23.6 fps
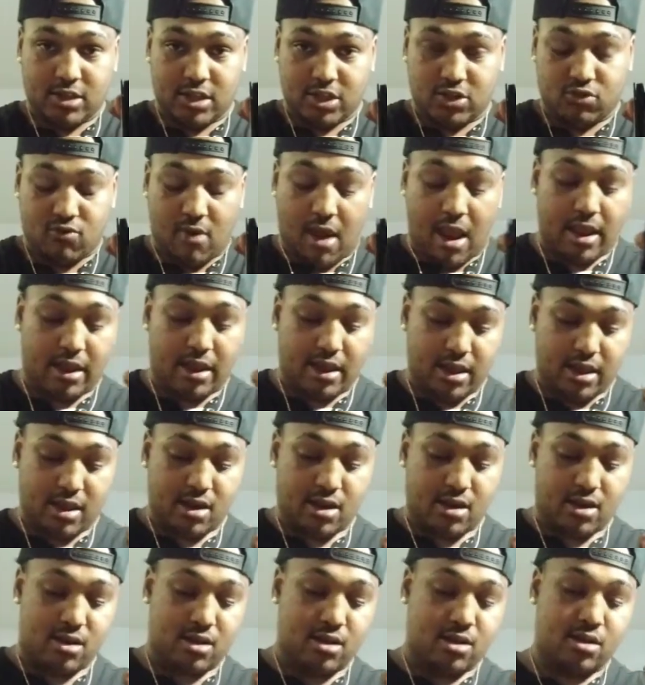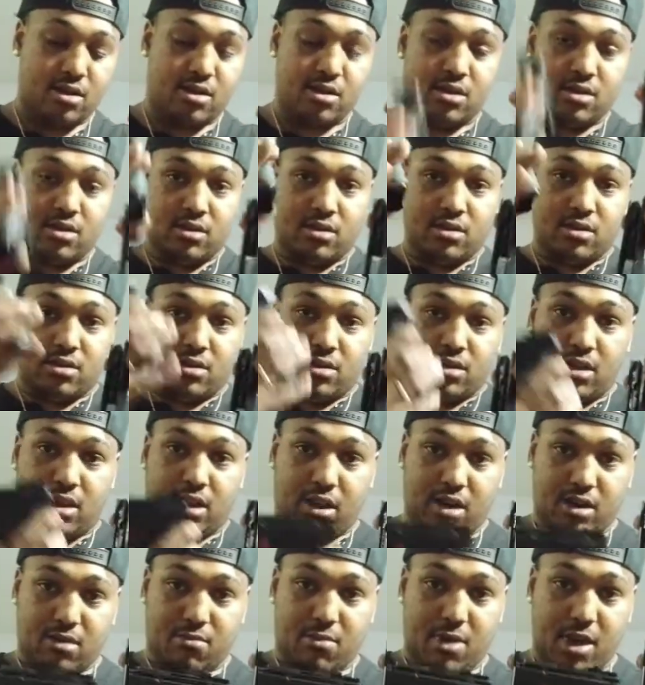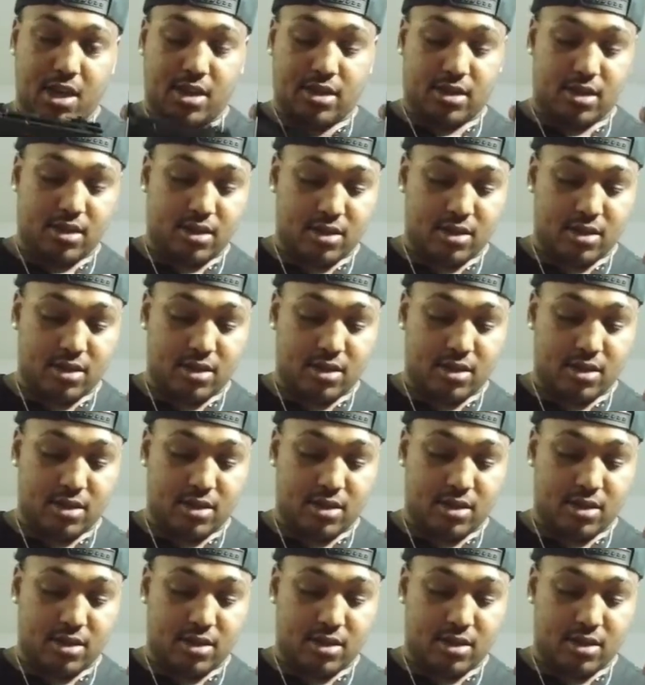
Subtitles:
rack here and the base.